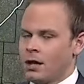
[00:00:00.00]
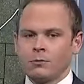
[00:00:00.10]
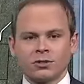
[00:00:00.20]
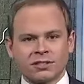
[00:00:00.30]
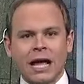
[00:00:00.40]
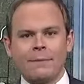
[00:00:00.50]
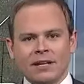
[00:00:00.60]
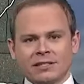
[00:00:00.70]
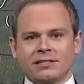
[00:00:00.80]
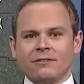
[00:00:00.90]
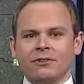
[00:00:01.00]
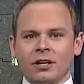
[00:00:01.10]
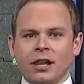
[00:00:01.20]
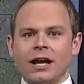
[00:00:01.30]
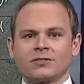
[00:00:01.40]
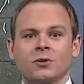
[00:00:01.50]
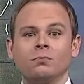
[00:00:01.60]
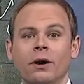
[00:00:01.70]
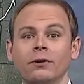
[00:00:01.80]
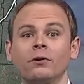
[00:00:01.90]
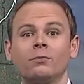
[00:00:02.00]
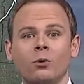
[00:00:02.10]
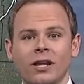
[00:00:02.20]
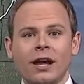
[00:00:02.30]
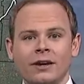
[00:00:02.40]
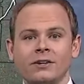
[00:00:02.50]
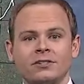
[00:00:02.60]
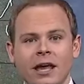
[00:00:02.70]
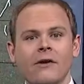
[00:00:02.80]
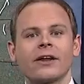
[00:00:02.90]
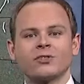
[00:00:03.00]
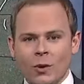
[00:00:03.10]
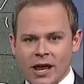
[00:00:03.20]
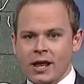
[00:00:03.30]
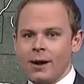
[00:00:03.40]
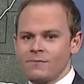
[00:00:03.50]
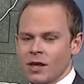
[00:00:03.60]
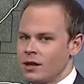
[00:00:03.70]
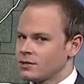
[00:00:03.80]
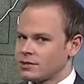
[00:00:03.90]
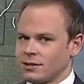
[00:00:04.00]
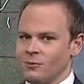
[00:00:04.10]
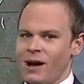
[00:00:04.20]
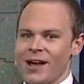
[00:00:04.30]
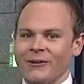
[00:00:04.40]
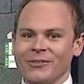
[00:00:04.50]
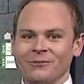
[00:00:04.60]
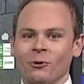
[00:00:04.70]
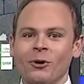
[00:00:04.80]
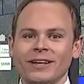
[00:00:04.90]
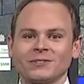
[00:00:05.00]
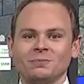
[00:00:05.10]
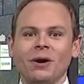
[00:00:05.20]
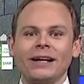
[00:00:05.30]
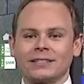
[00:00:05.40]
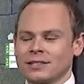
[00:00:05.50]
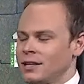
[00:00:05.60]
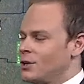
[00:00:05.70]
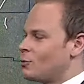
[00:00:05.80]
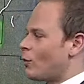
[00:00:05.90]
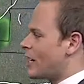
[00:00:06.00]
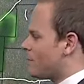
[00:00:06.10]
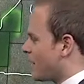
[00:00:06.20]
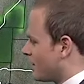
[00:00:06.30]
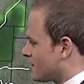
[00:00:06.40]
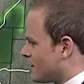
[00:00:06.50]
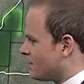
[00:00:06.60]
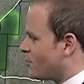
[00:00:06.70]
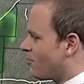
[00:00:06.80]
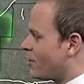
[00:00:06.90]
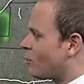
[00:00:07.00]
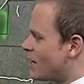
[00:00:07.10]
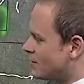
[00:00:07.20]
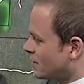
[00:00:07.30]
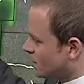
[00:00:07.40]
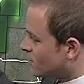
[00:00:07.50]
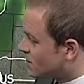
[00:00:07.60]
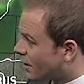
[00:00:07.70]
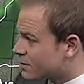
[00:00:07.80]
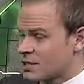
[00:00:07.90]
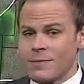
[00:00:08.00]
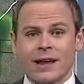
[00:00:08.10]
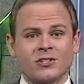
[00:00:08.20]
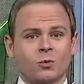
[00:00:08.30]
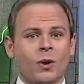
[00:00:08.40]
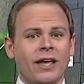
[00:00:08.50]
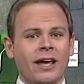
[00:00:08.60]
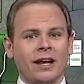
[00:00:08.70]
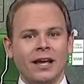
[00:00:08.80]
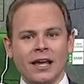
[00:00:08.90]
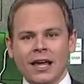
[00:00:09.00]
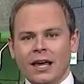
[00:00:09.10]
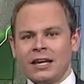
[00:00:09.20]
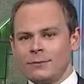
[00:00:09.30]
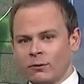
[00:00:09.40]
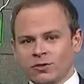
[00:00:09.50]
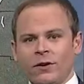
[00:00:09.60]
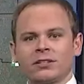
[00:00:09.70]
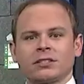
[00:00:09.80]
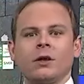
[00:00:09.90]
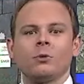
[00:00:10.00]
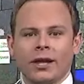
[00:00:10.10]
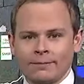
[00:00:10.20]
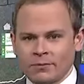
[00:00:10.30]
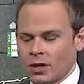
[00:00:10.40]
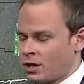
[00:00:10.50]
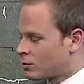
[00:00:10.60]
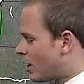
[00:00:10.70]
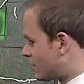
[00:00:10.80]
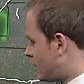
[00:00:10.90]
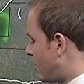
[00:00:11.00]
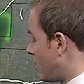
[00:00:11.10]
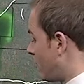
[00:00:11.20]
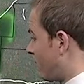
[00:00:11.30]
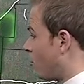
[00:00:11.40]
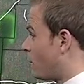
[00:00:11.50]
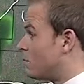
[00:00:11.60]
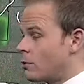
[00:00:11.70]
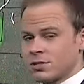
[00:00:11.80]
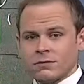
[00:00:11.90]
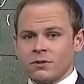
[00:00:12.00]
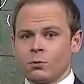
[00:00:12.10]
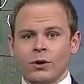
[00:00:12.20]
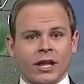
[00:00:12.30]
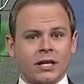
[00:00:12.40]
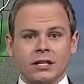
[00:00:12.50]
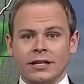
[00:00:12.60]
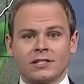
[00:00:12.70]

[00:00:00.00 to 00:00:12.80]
We'll stop it at 7 o'clock tomorrow morning on your Saturday. As you're waking up, still mild in the 40s, but rain begins to move in. A weak system starts to make its way in, and it moves very slowly across the area for most of the morning and at least